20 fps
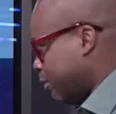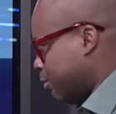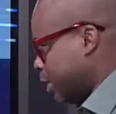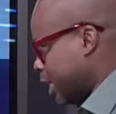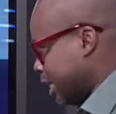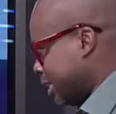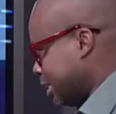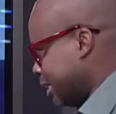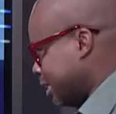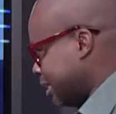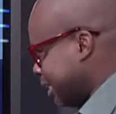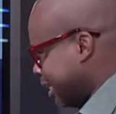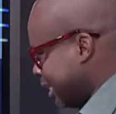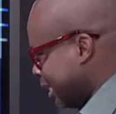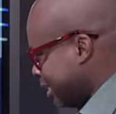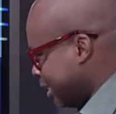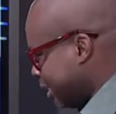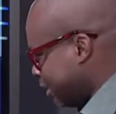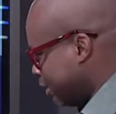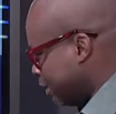Justice and
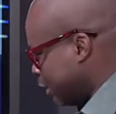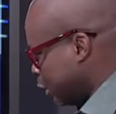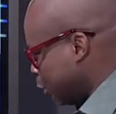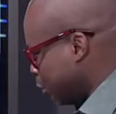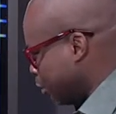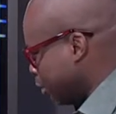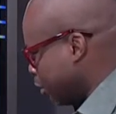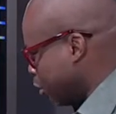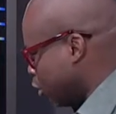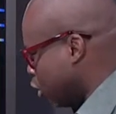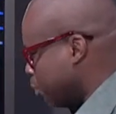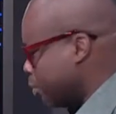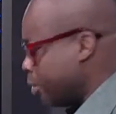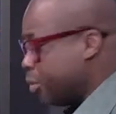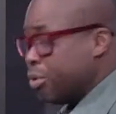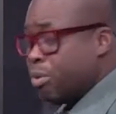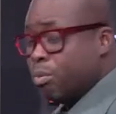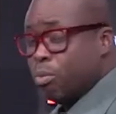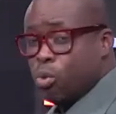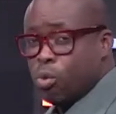not just of the Supreme Court be
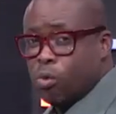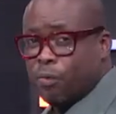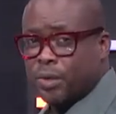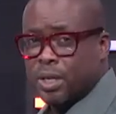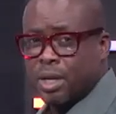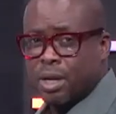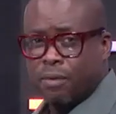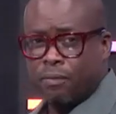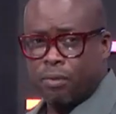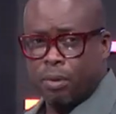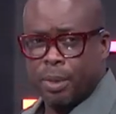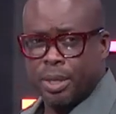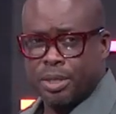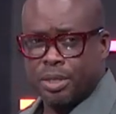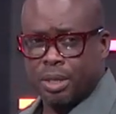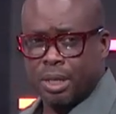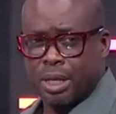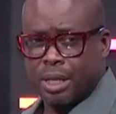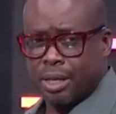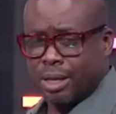removed from the
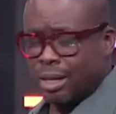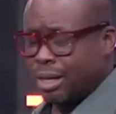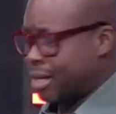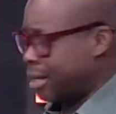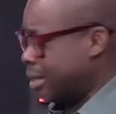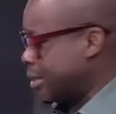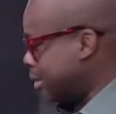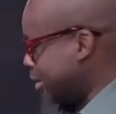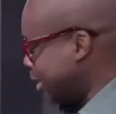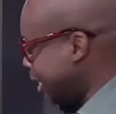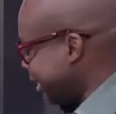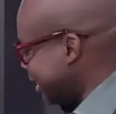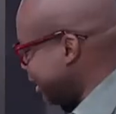General Legal Council. That's